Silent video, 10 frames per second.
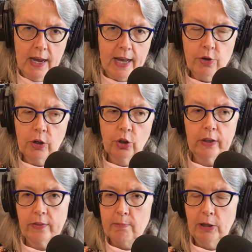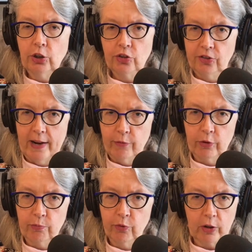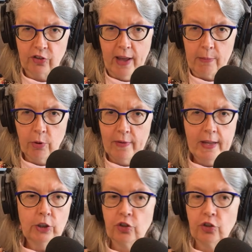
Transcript: And you can look at the mission state, for, for example, and then yeah.